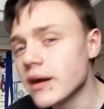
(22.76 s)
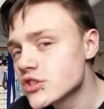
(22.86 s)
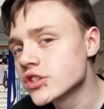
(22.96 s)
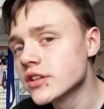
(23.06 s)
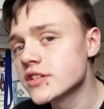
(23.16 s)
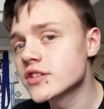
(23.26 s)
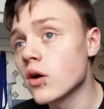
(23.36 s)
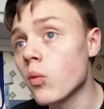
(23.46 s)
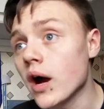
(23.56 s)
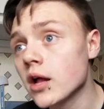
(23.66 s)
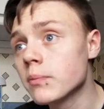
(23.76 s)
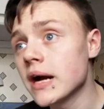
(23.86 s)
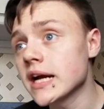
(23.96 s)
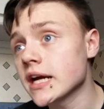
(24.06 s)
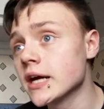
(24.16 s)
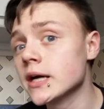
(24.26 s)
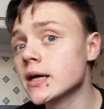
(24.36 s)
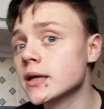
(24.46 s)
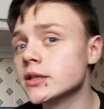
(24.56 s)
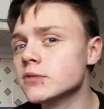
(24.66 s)
mentioned this a while back,
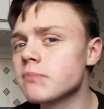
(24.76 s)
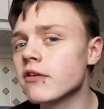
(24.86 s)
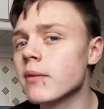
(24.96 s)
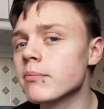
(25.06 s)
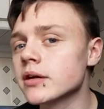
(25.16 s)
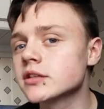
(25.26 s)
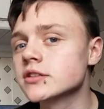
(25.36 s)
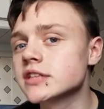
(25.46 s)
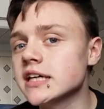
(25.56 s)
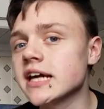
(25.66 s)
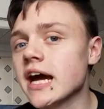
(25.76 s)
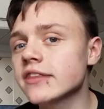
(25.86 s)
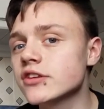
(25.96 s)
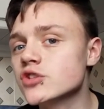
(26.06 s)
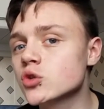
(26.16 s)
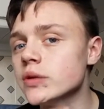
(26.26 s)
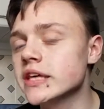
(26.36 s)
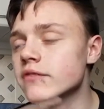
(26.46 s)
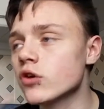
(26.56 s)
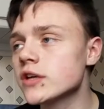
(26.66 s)
you might remember because I had the
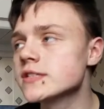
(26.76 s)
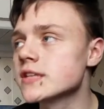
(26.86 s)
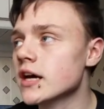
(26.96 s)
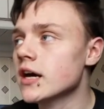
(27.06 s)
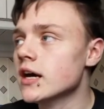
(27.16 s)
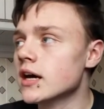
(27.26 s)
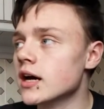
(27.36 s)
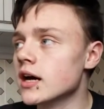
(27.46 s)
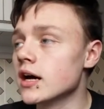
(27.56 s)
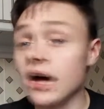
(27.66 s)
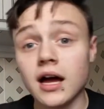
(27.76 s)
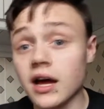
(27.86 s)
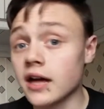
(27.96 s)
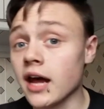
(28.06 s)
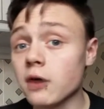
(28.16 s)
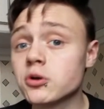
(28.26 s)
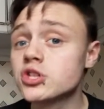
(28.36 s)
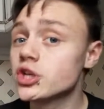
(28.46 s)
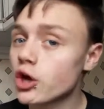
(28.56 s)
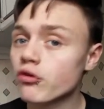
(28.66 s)
squeaky voice, and how
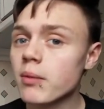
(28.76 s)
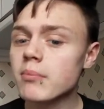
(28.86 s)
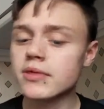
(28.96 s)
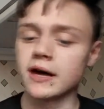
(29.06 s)
could you not remember